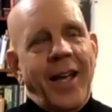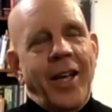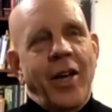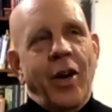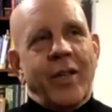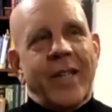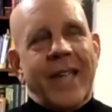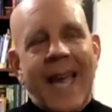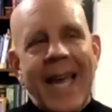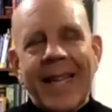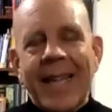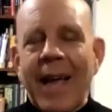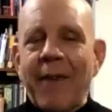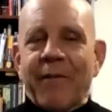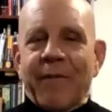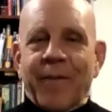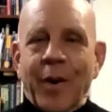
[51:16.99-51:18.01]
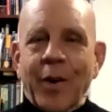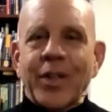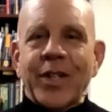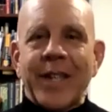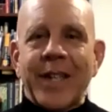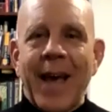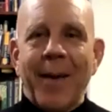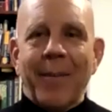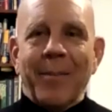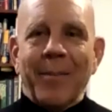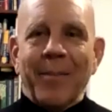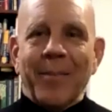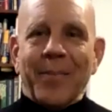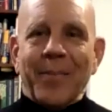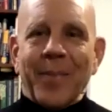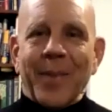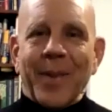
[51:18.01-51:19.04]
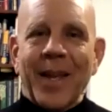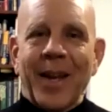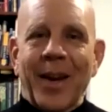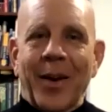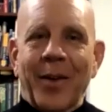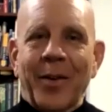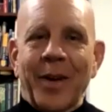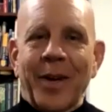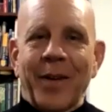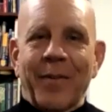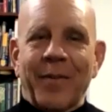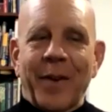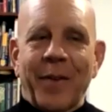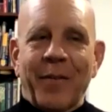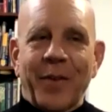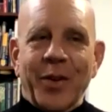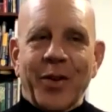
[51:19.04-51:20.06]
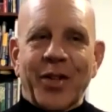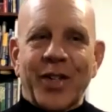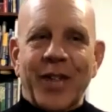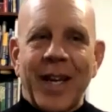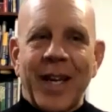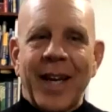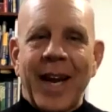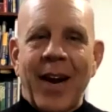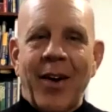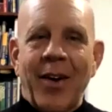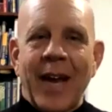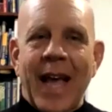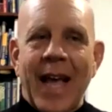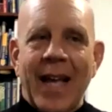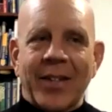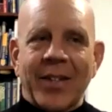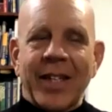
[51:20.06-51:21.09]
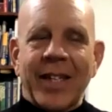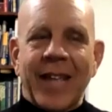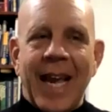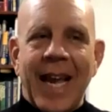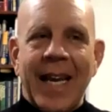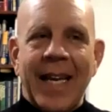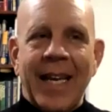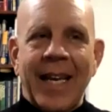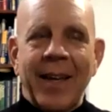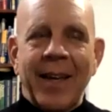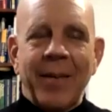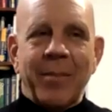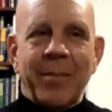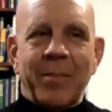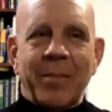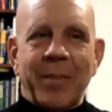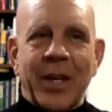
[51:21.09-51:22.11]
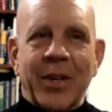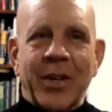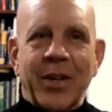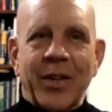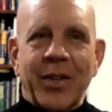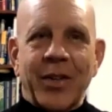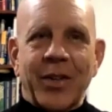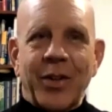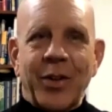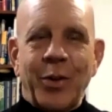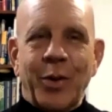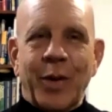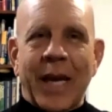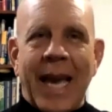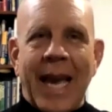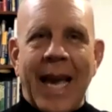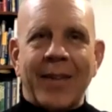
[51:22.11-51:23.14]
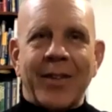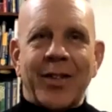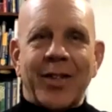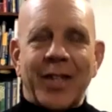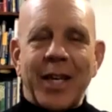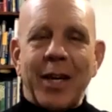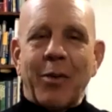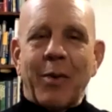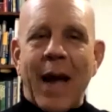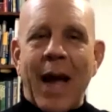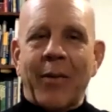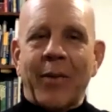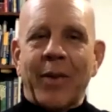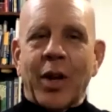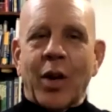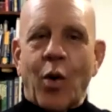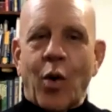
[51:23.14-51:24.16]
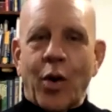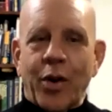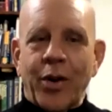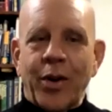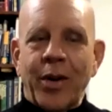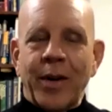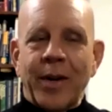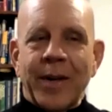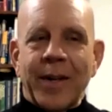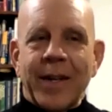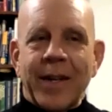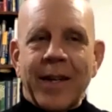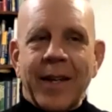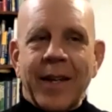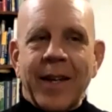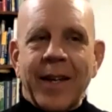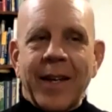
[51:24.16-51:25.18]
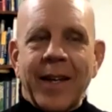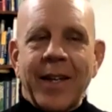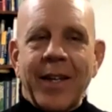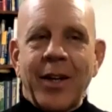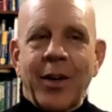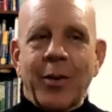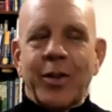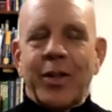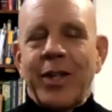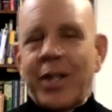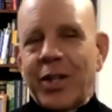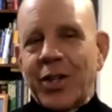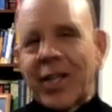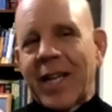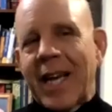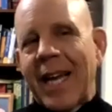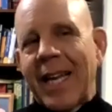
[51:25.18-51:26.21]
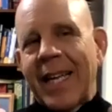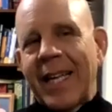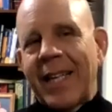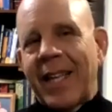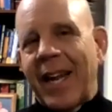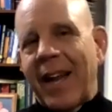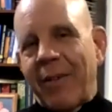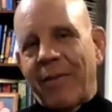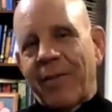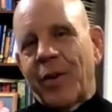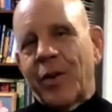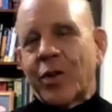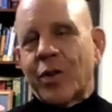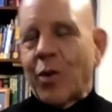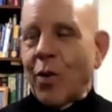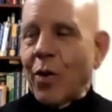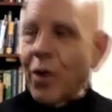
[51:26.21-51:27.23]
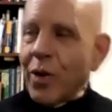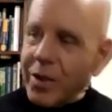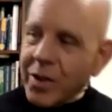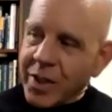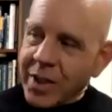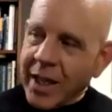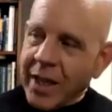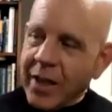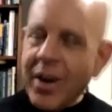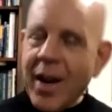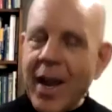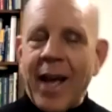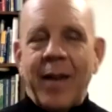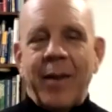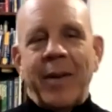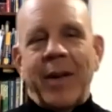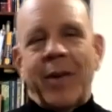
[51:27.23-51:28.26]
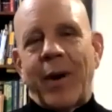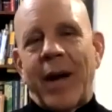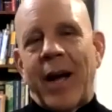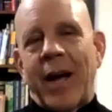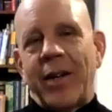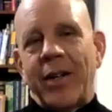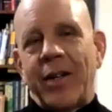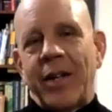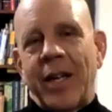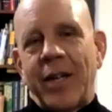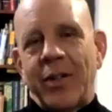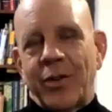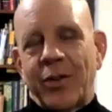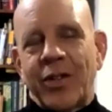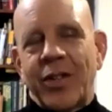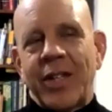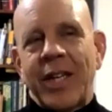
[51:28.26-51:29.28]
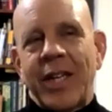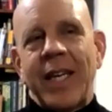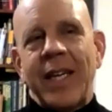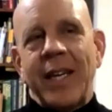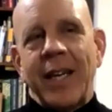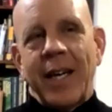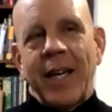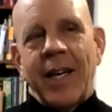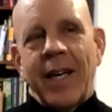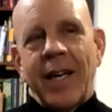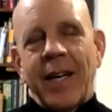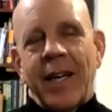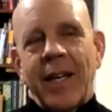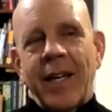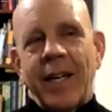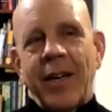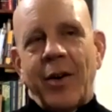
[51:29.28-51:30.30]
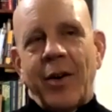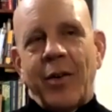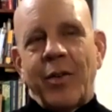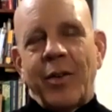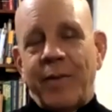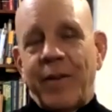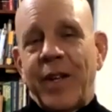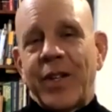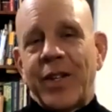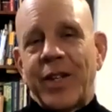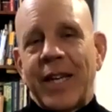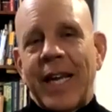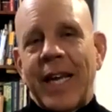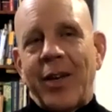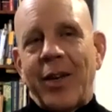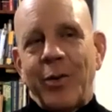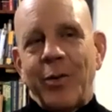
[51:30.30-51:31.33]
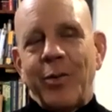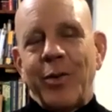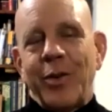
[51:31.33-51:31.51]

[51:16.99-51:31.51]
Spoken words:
Take that first step. If you're sitting there and hesitating because you can't see around the corner, you just got to get to that first corner and stick your head around and you'll see, the vision that you